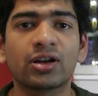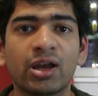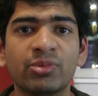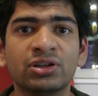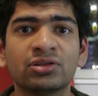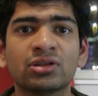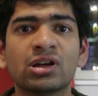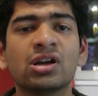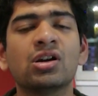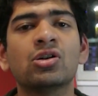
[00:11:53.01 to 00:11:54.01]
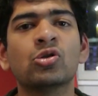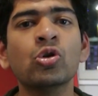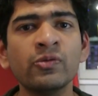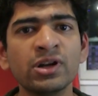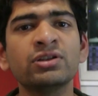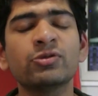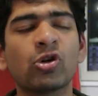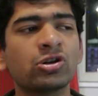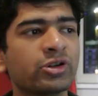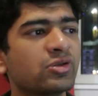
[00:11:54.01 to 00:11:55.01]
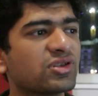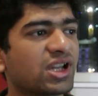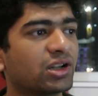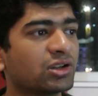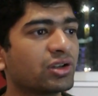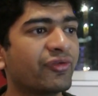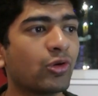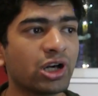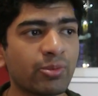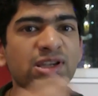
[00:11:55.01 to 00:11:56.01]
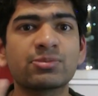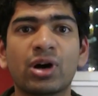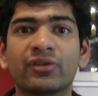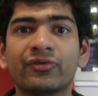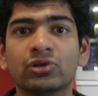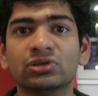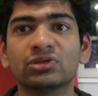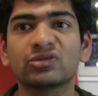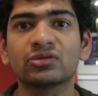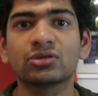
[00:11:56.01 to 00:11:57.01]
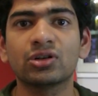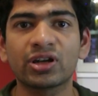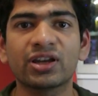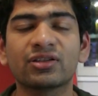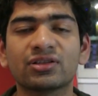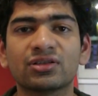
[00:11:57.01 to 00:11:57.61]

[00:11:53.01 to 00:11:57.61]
I mean, who will want to use another foldable smartphone? Okay,